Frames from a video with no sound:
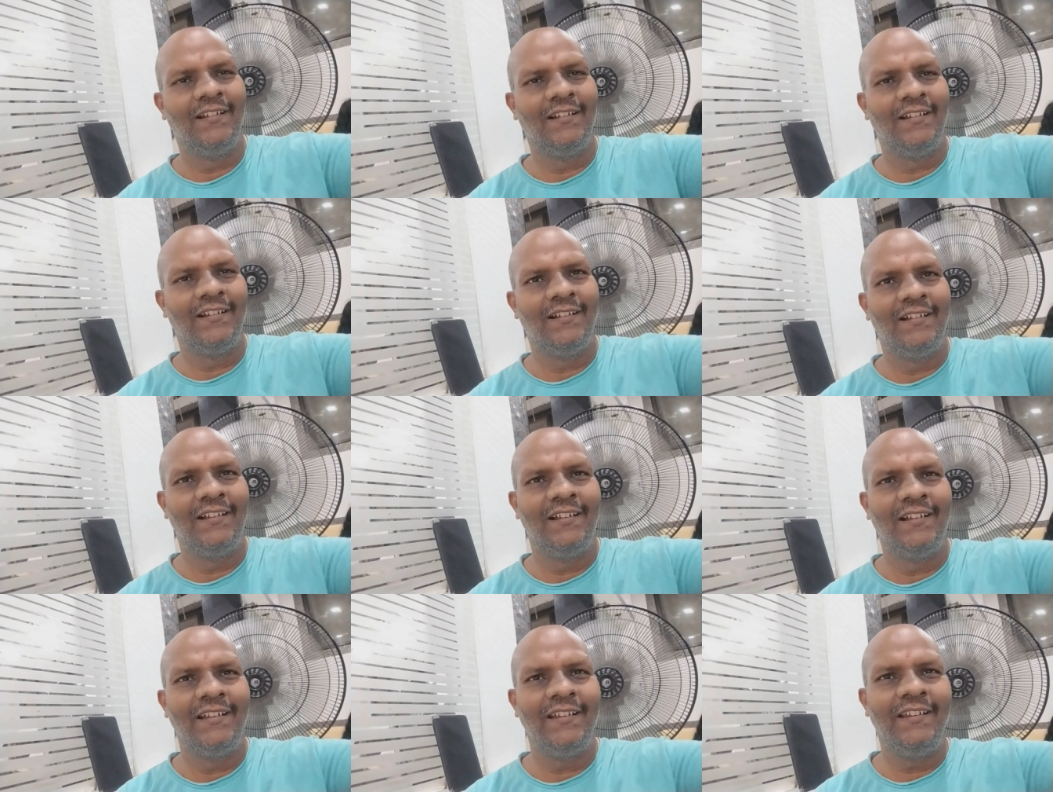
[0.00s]

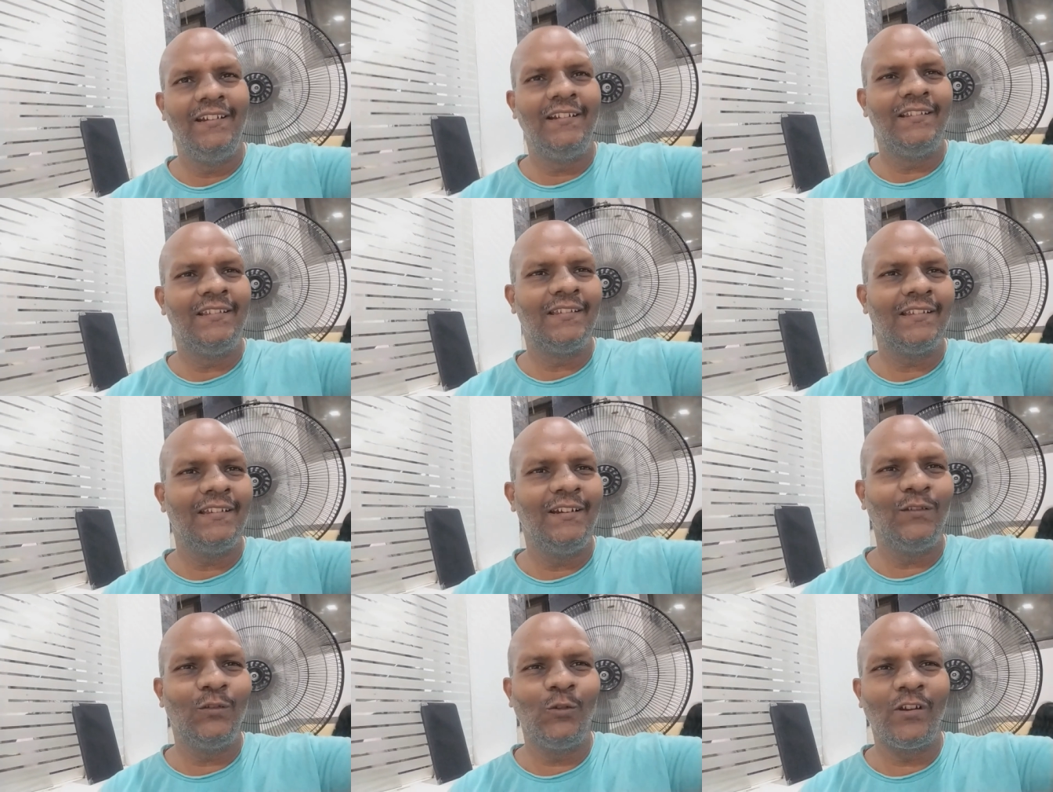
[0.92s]

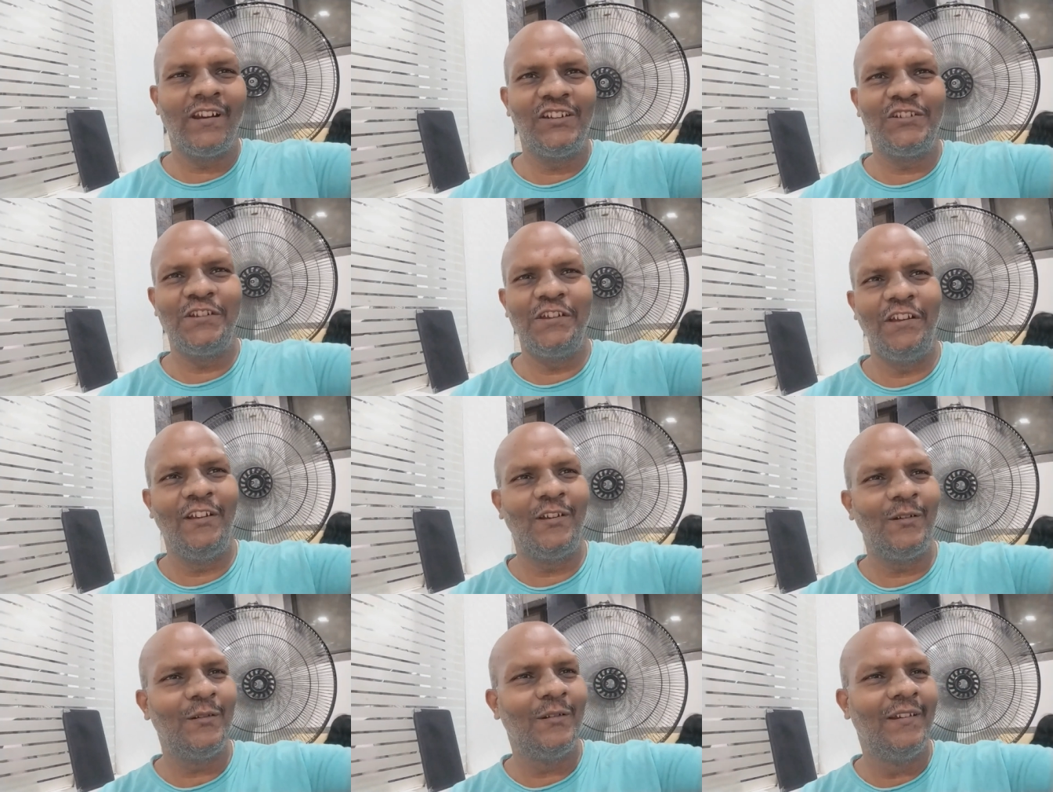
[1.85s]
So rush here,
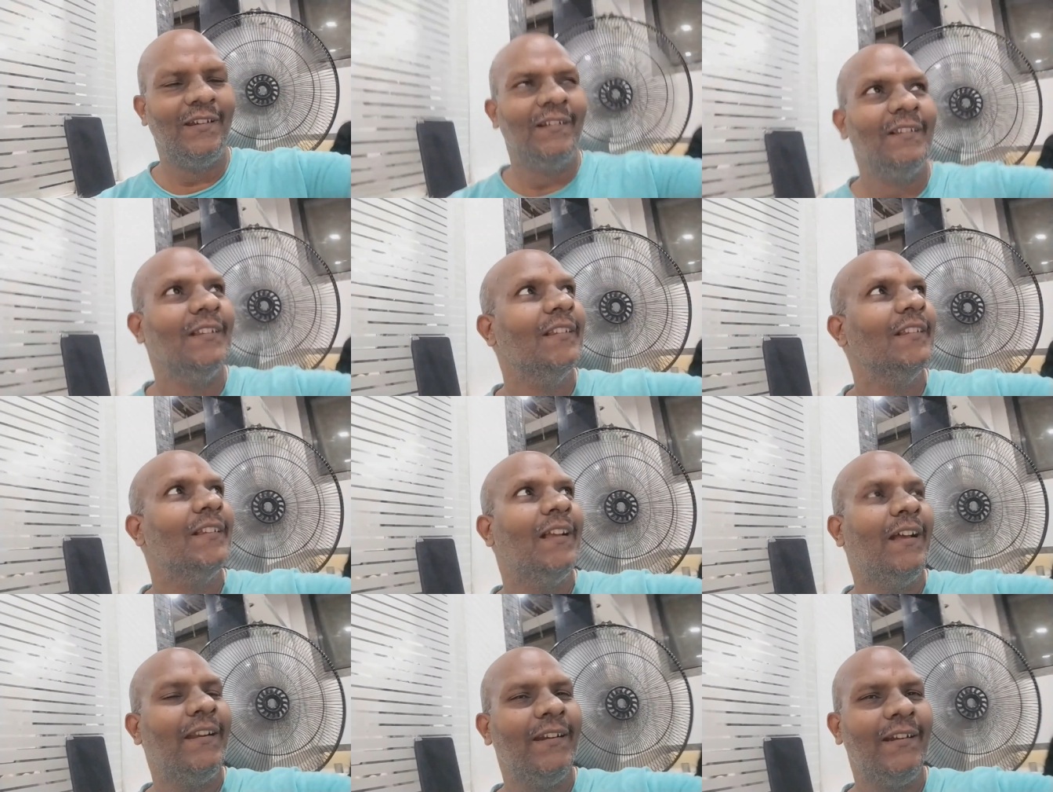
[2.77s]

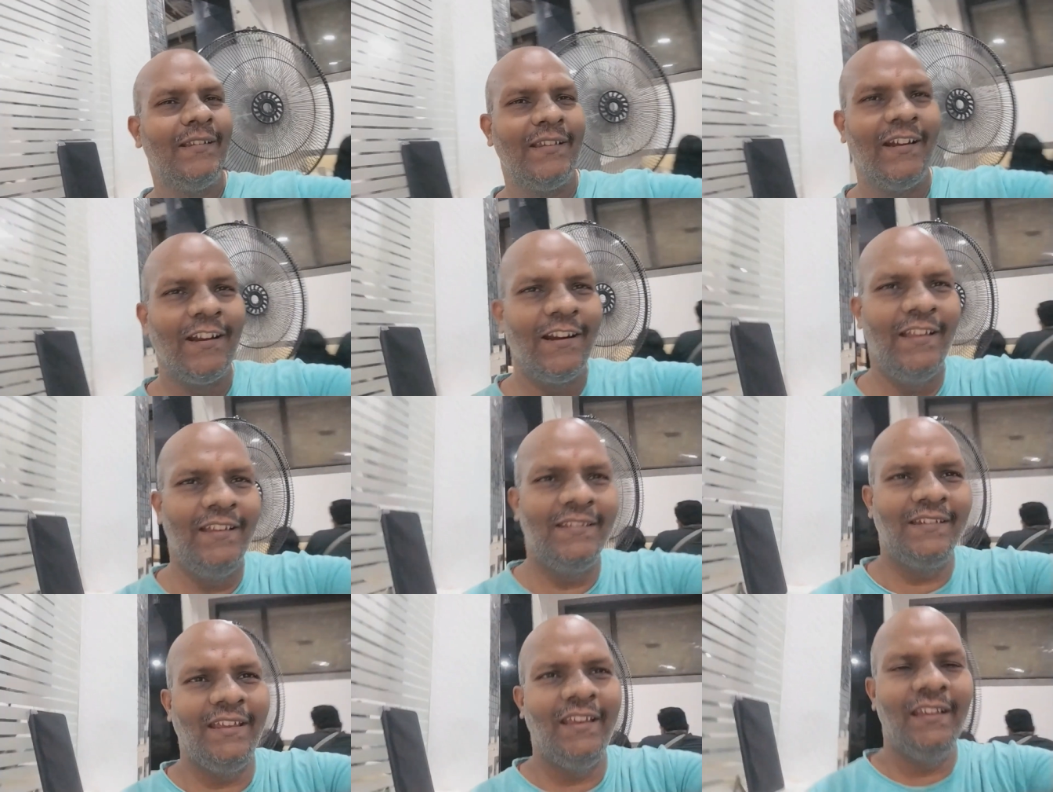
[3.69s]
and it's centralized
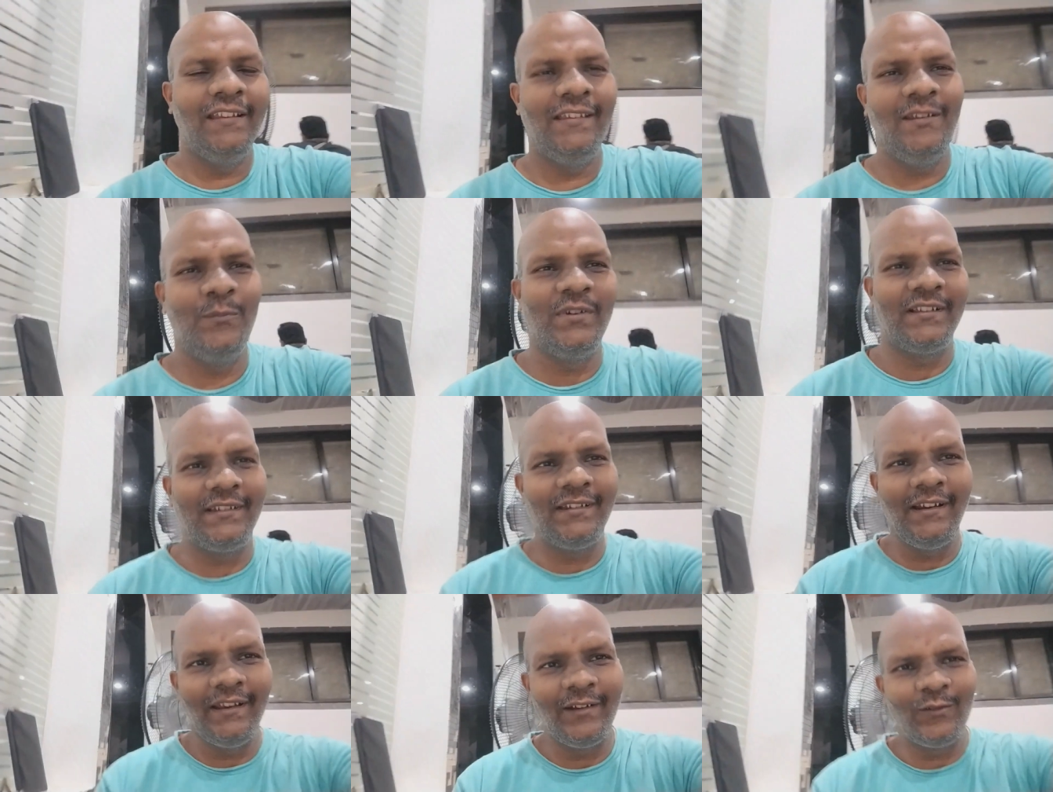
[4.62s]
easy, but still
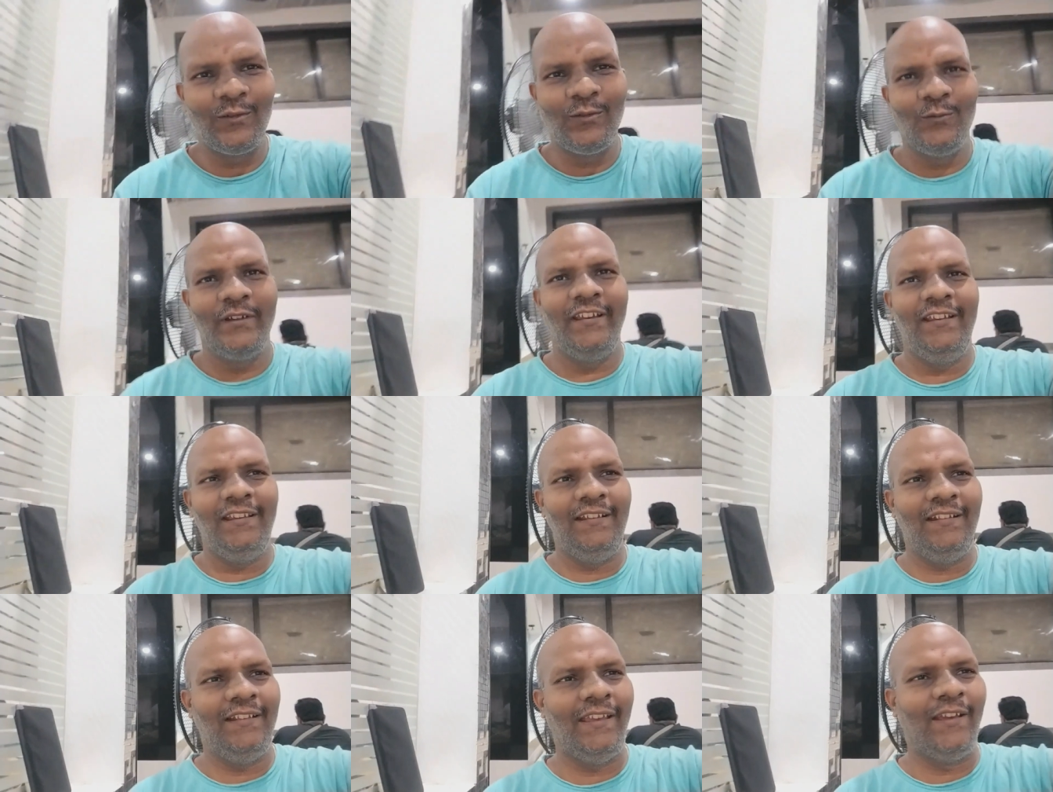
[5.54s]
I don't know why
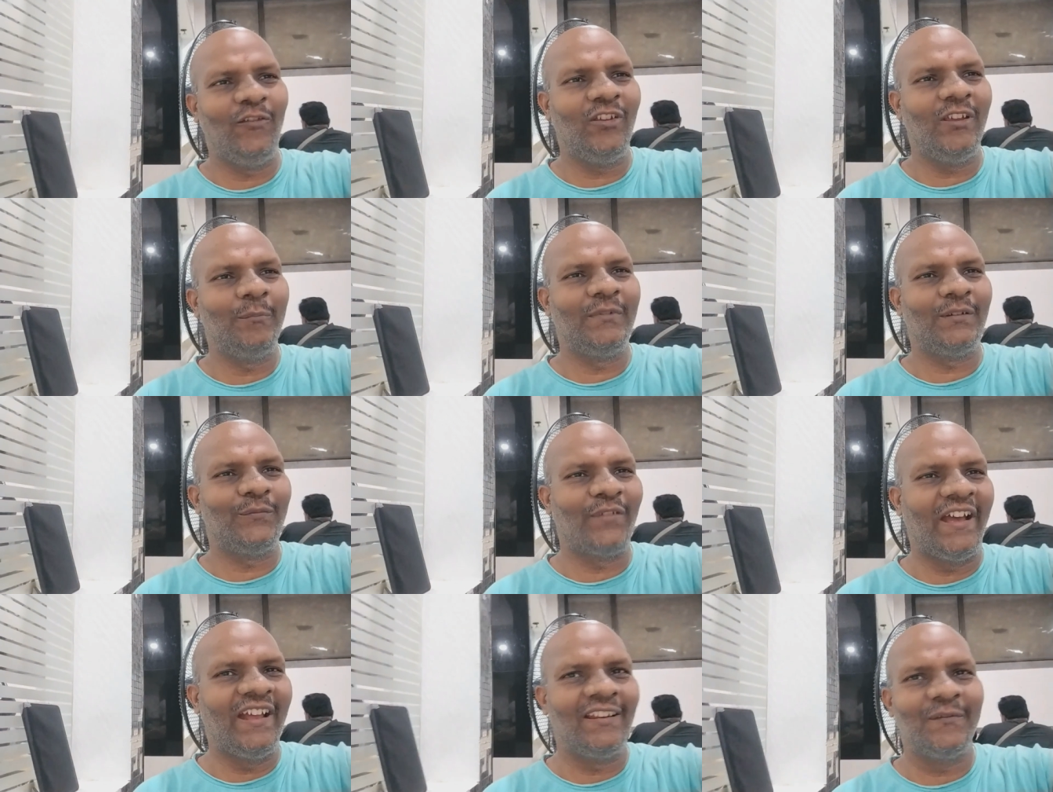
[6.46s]
they have kept a fan.